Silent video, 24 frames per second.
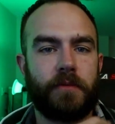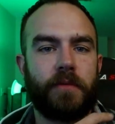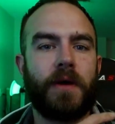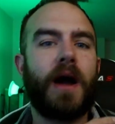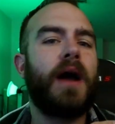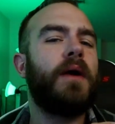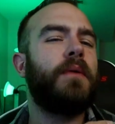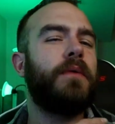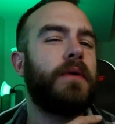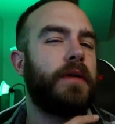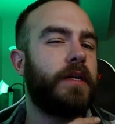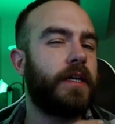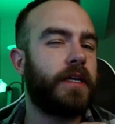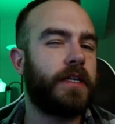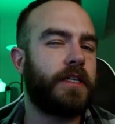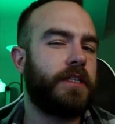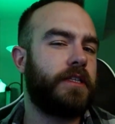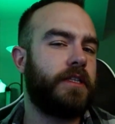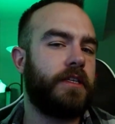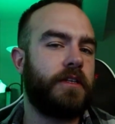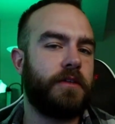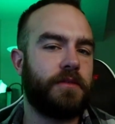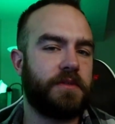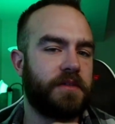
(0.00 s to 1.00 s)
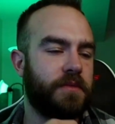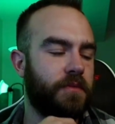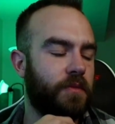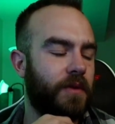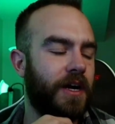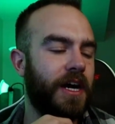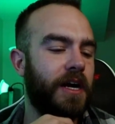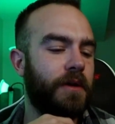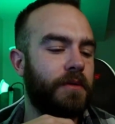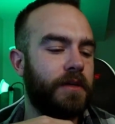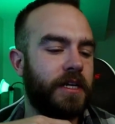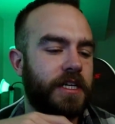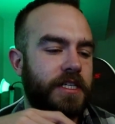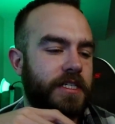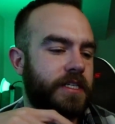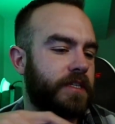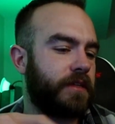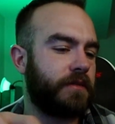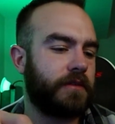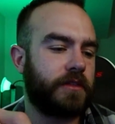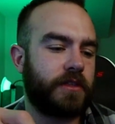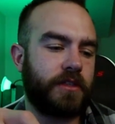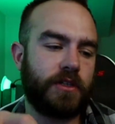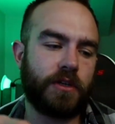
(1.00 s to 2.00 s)
Why wouldn't I get the new one? Why would I
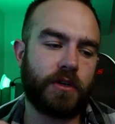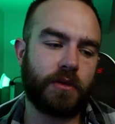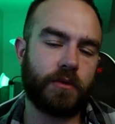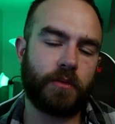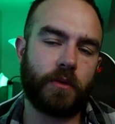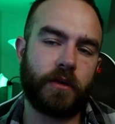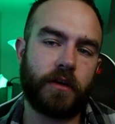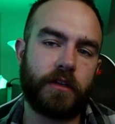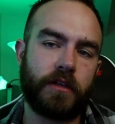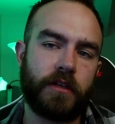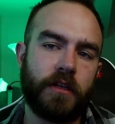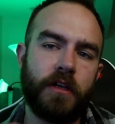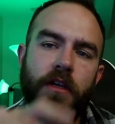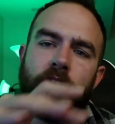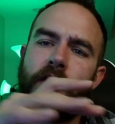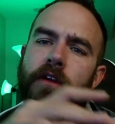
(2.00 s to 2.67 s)
stick with the old one